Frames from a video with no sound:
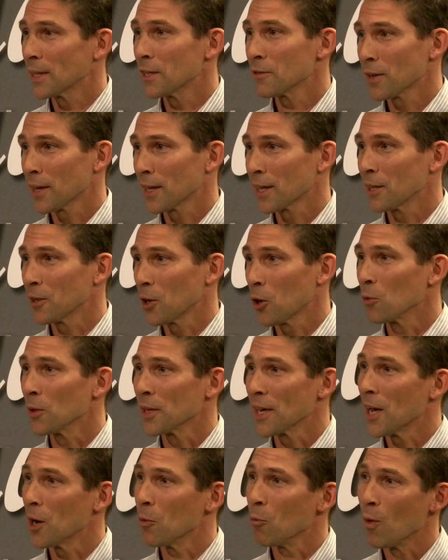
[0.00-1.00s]
well, if I can
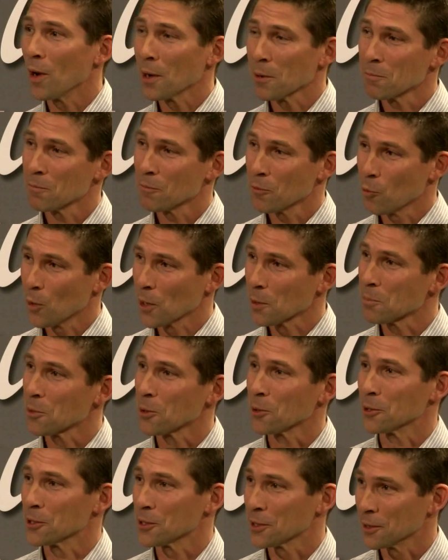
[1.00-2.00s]
only help one
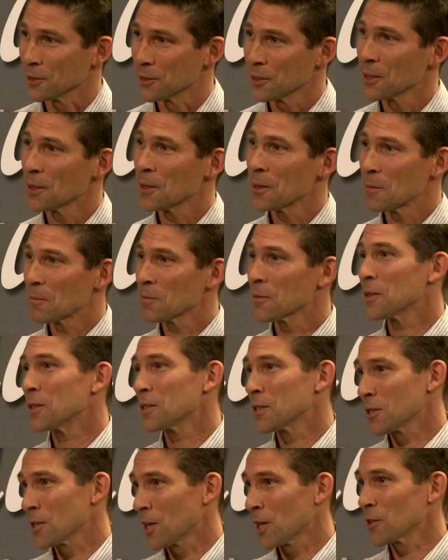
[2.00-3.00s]
person
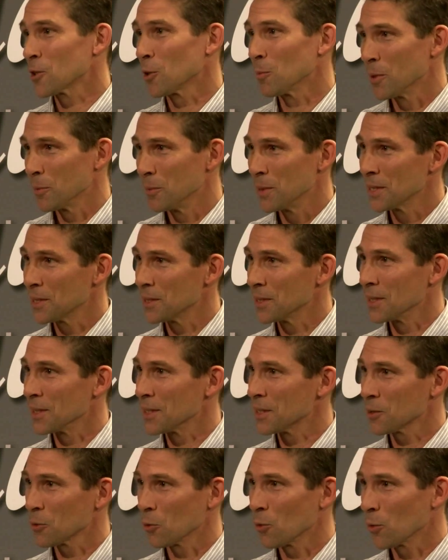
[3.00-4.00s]
start up a
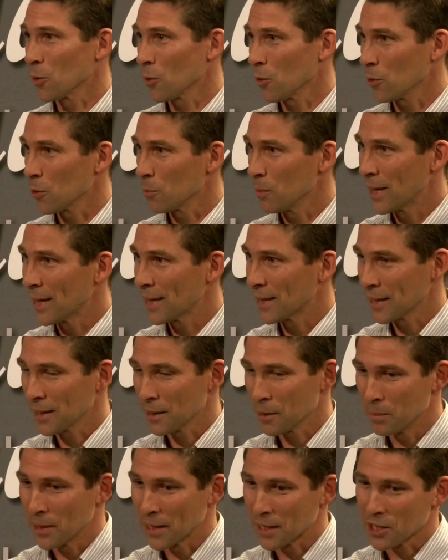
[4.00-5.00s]
business or
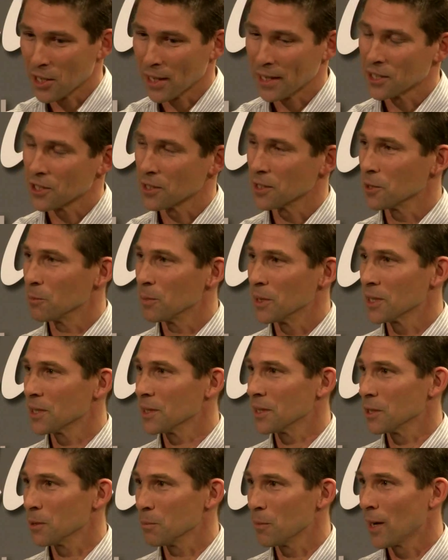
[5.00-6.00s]
making a big change in his
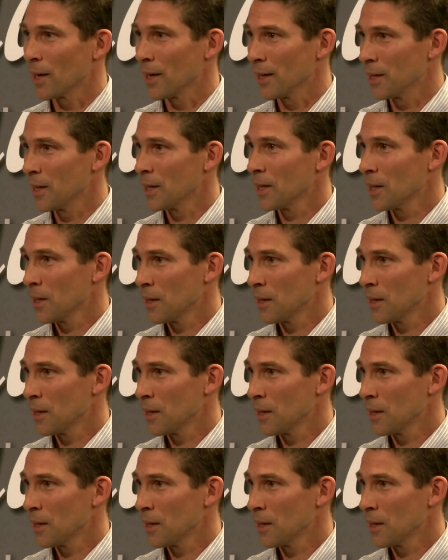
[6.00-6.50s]
business by